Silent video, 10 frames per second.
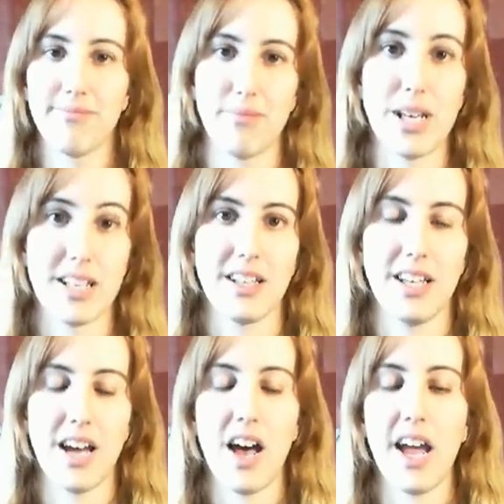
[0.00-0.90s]
basically
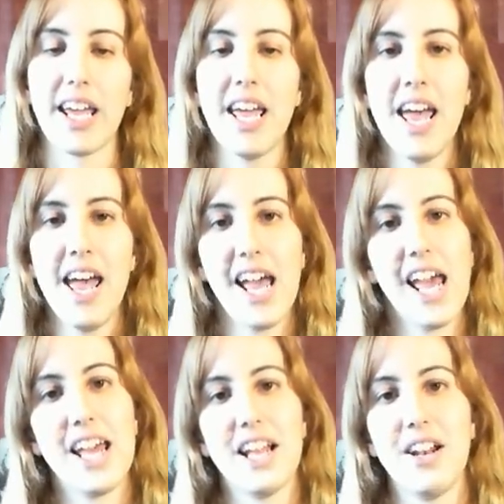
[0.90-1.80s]
dying
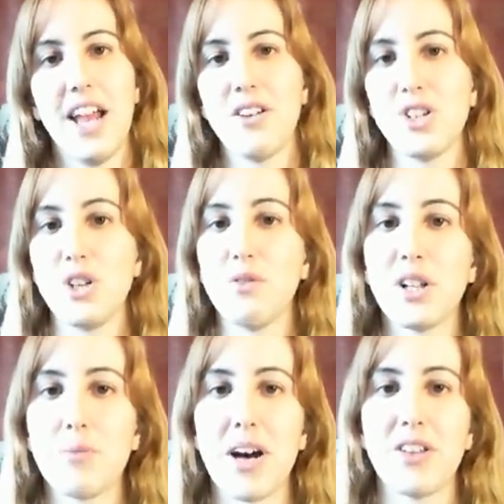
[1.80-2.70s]
and how does she
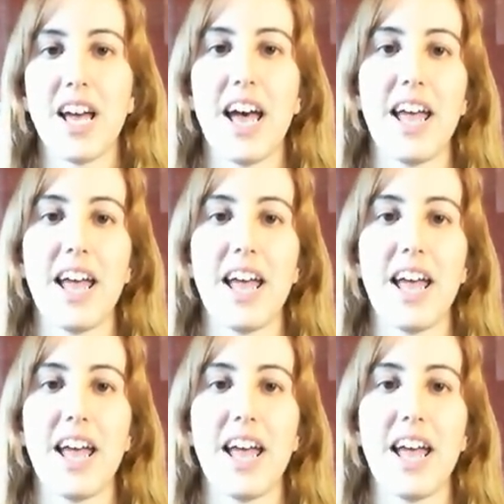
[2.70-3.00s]
feel about that